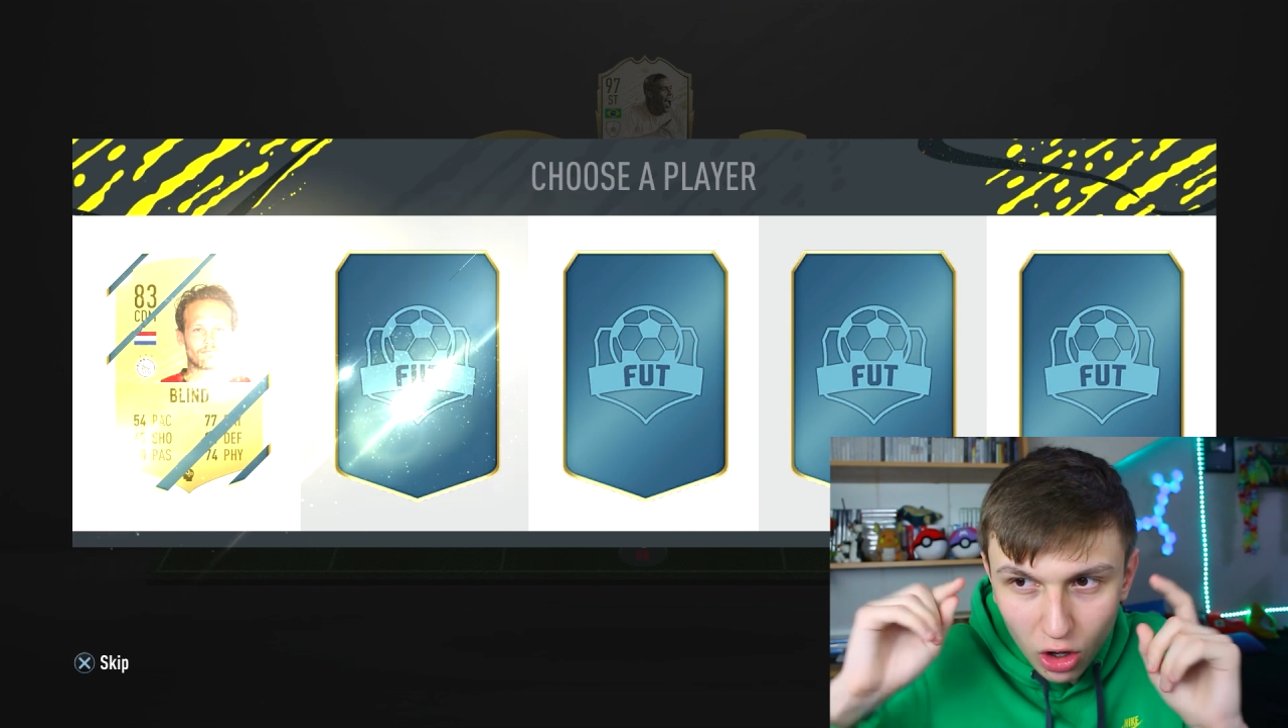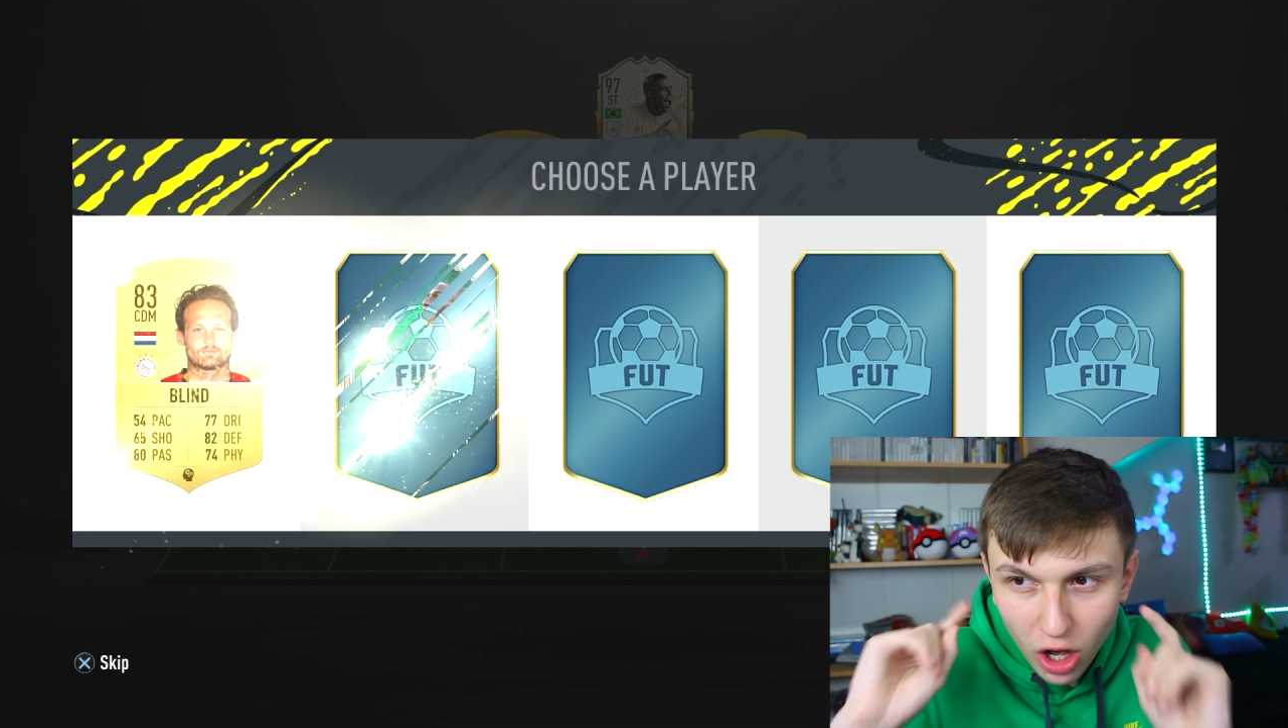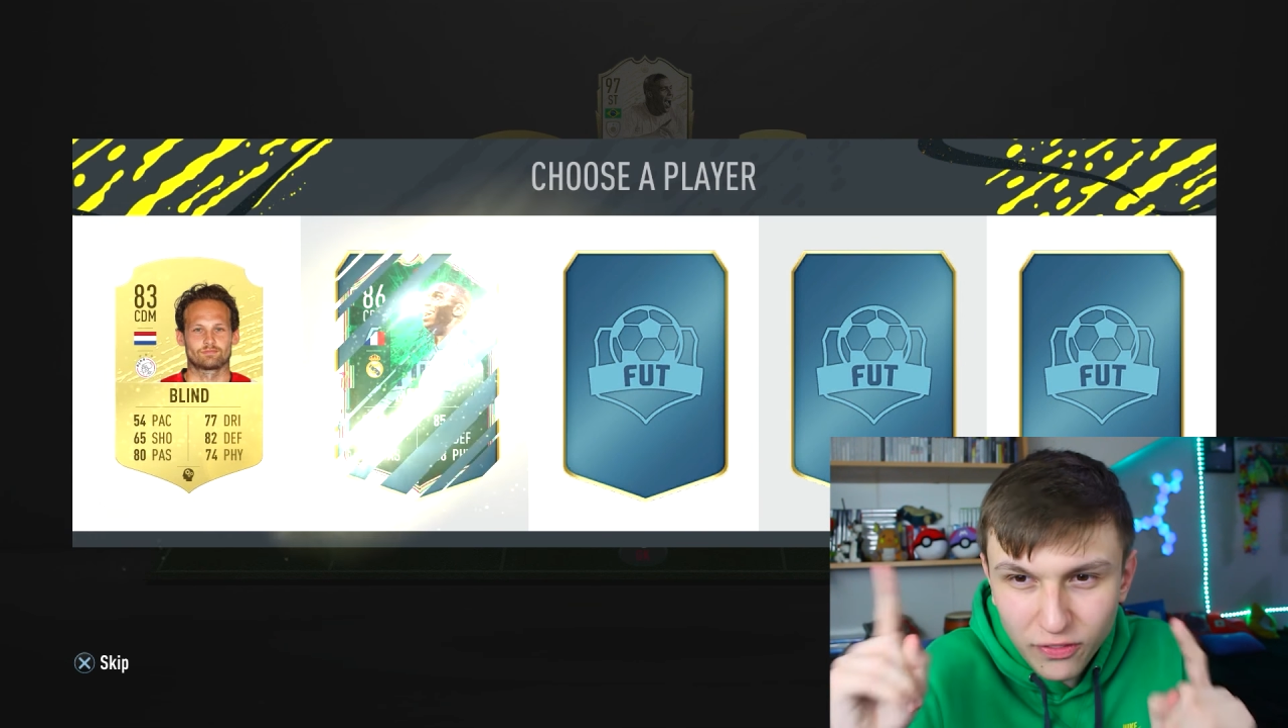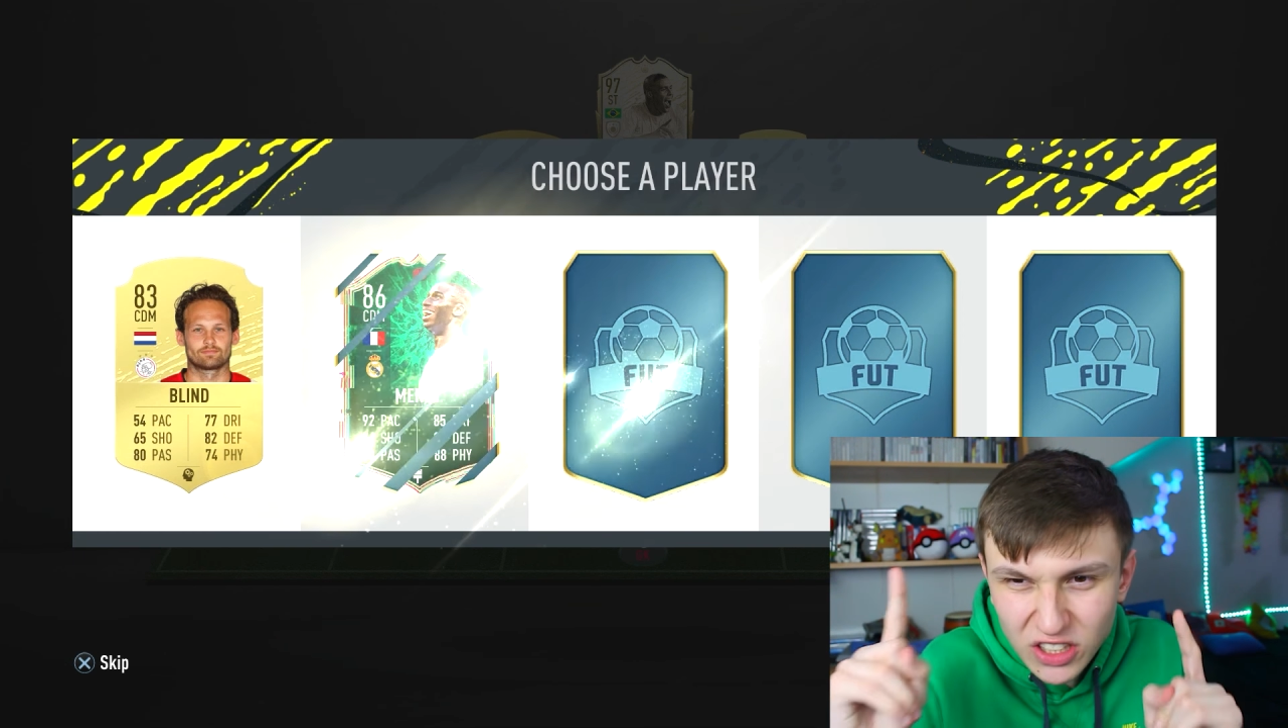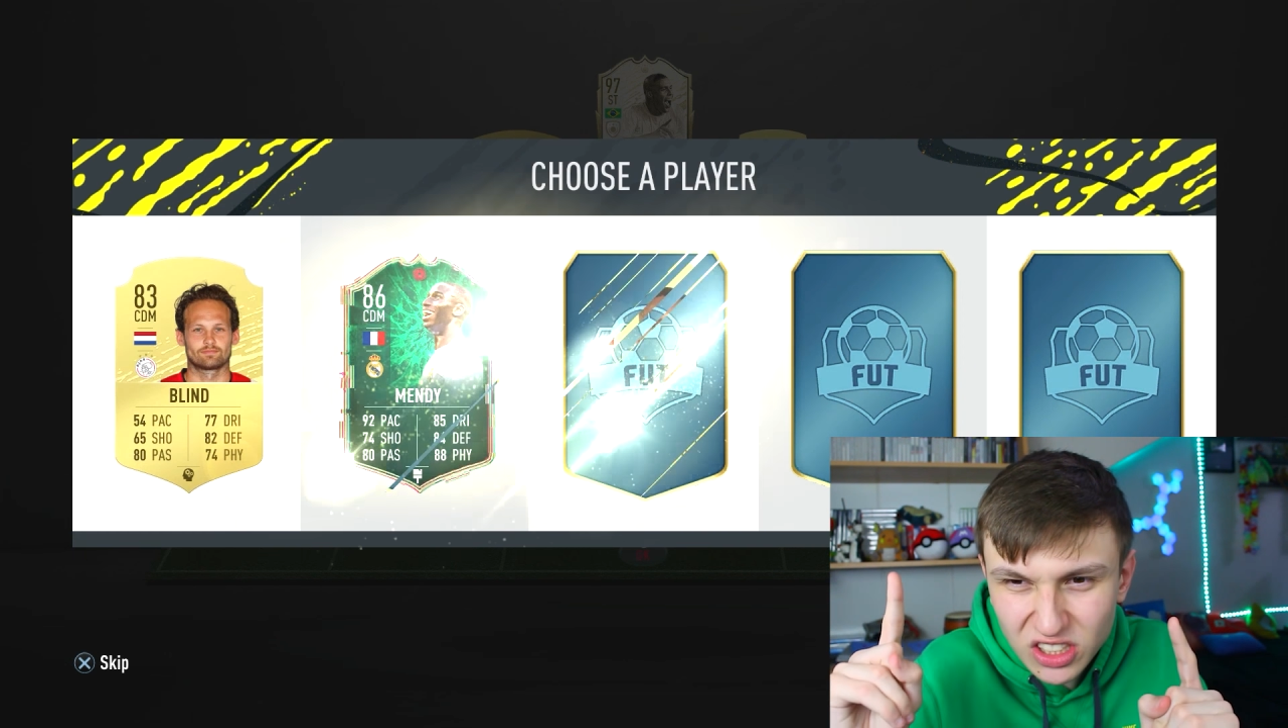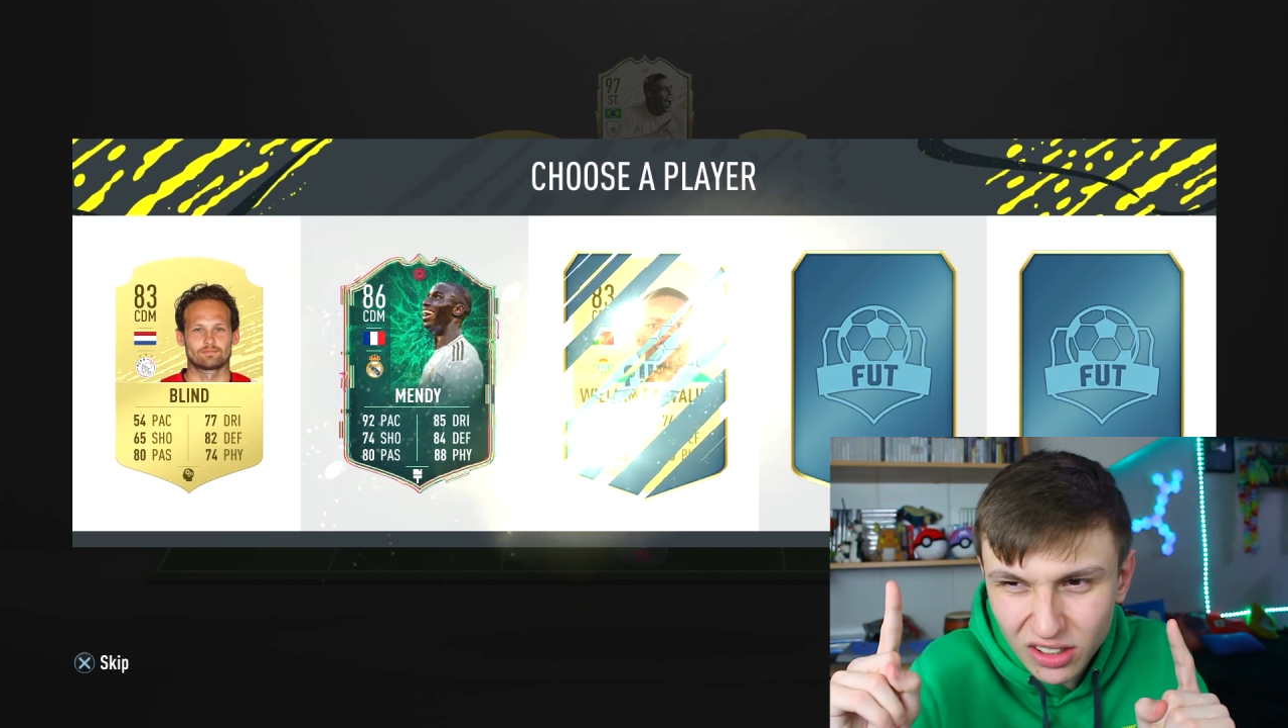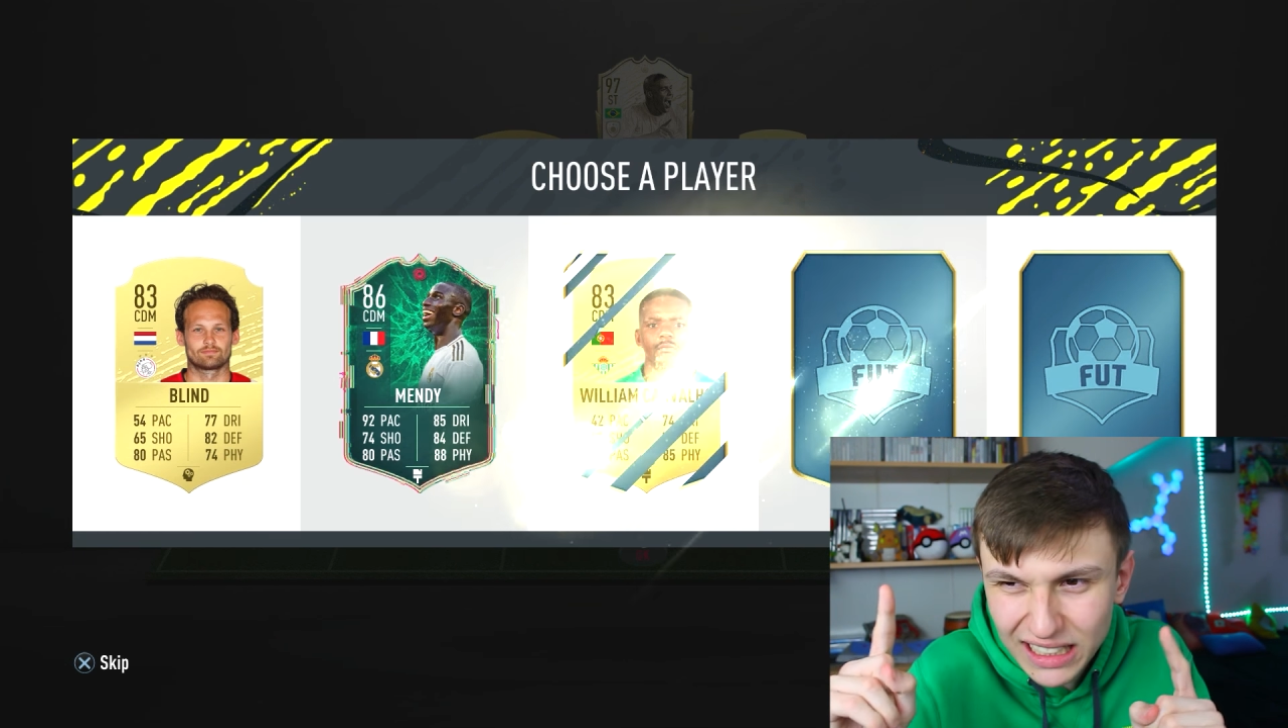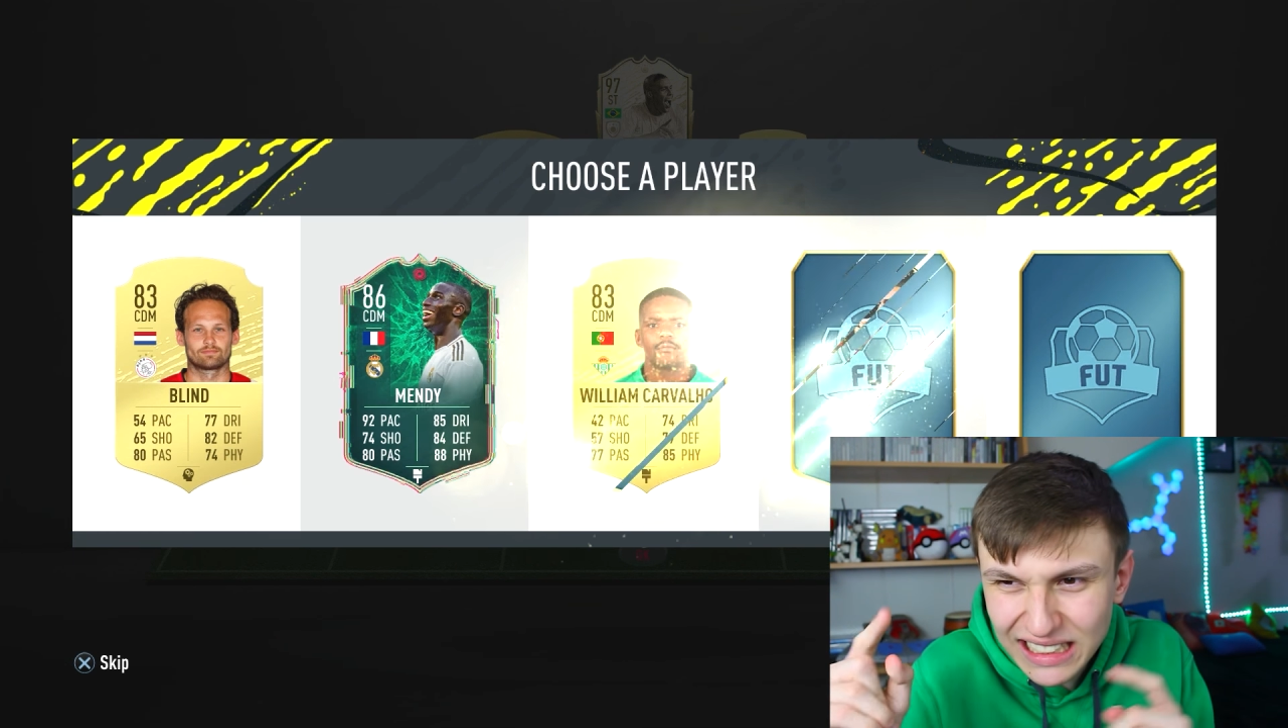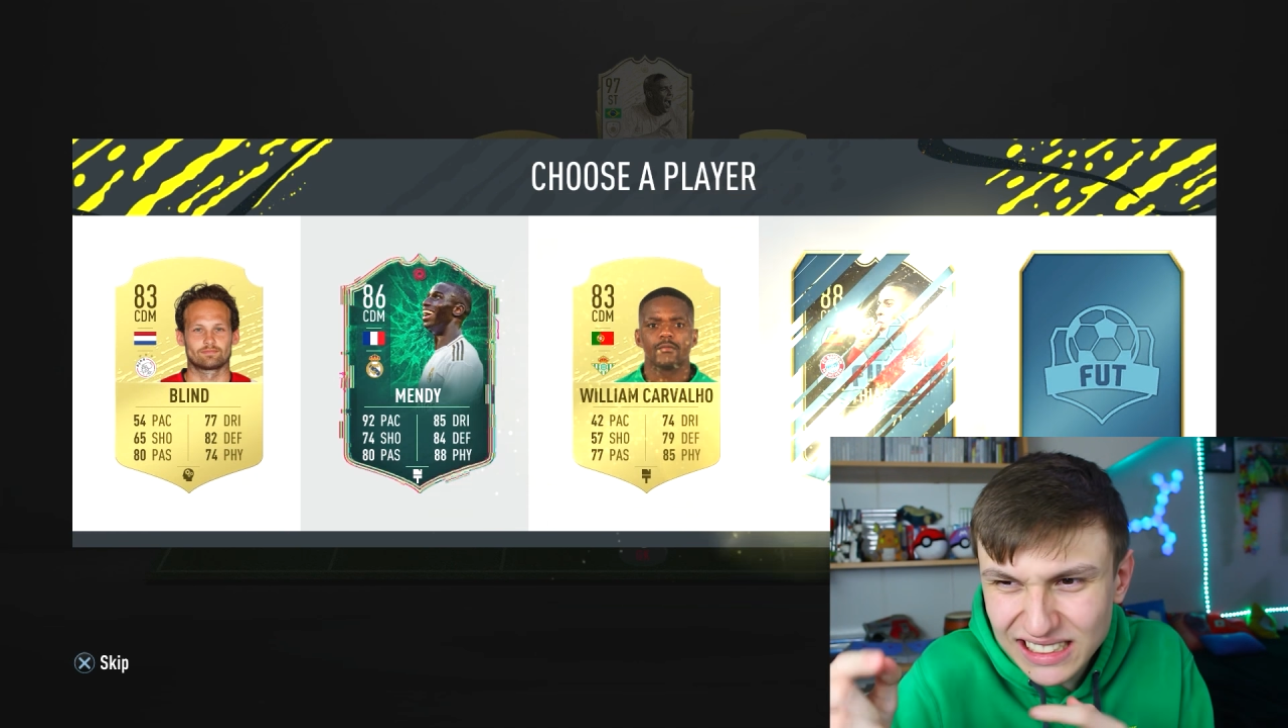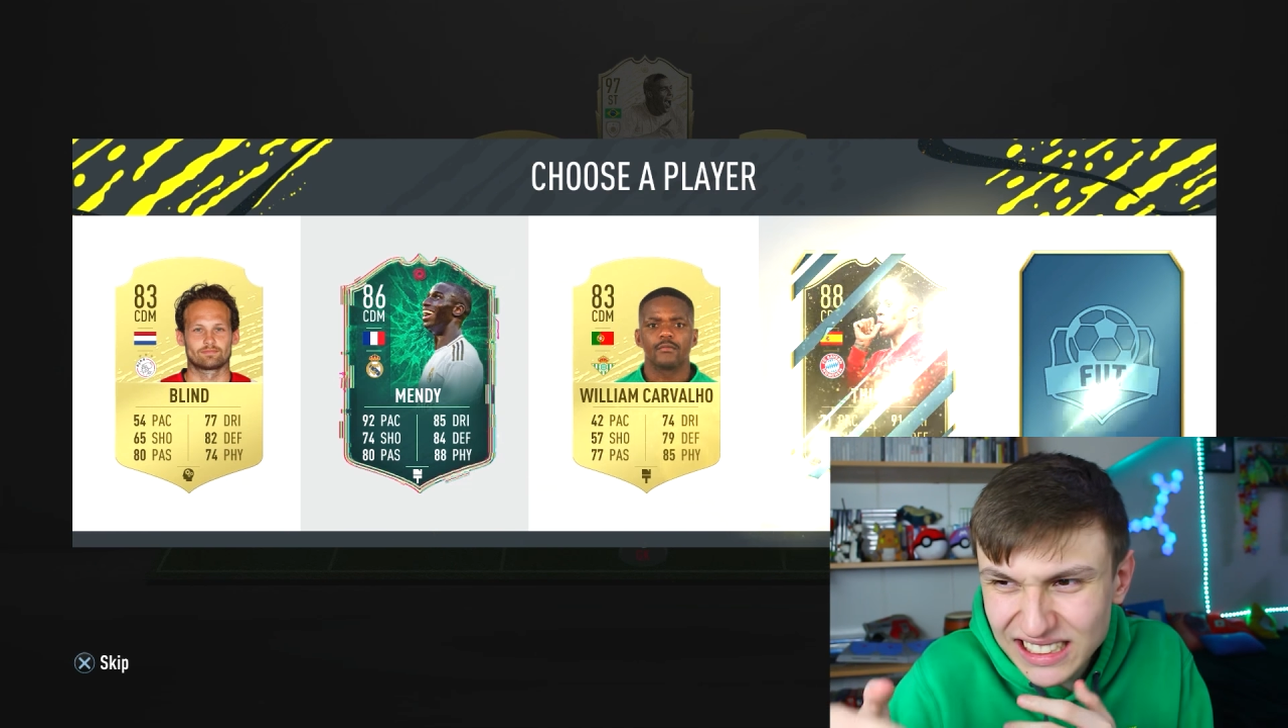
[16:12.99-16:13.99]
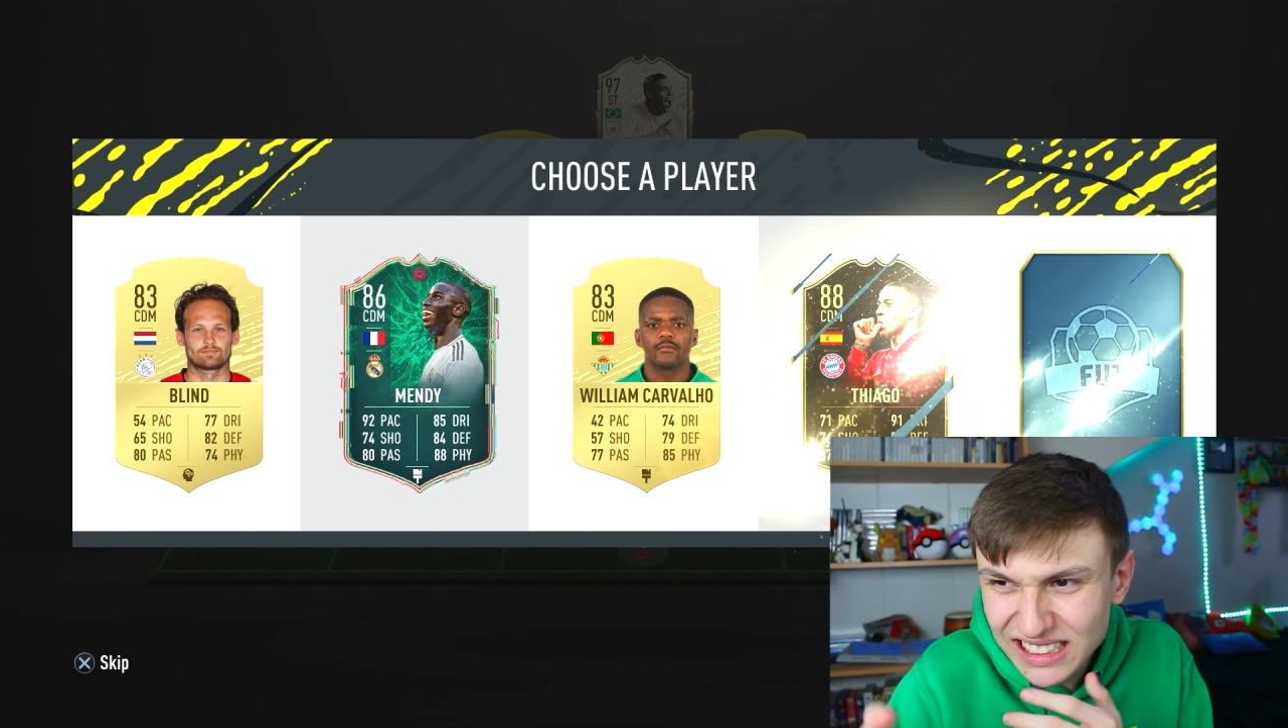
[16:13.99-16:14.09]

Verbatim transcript: Other side?